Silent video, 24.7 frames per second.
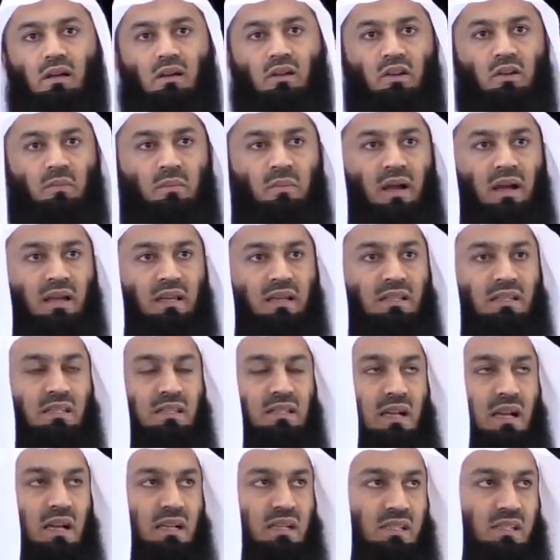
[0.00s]

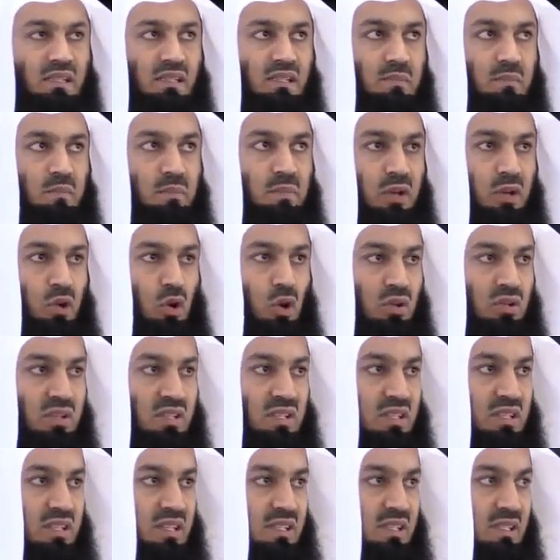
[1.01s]
reminds us, because
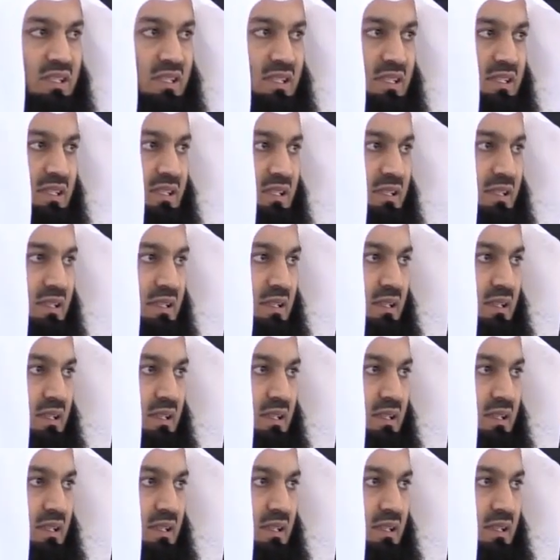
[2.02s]
it is